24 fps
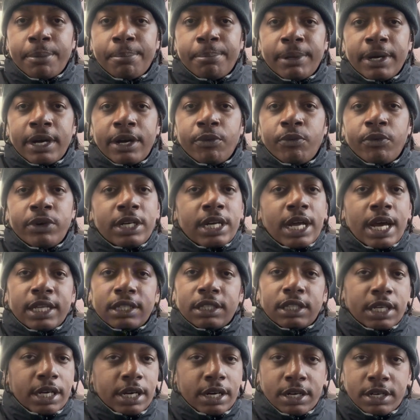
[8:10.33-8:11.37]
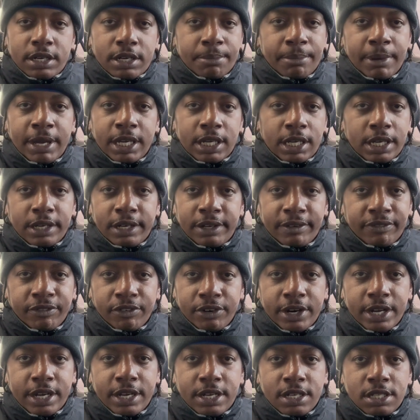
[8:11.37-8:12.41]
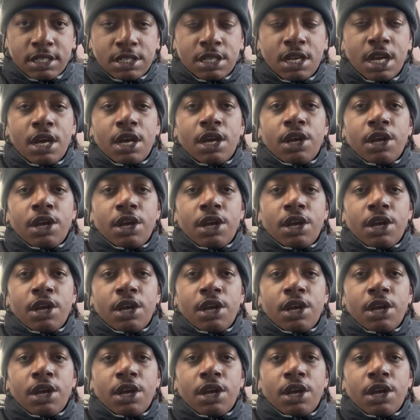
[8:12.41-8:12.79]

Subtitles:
but we're not there to make any friends.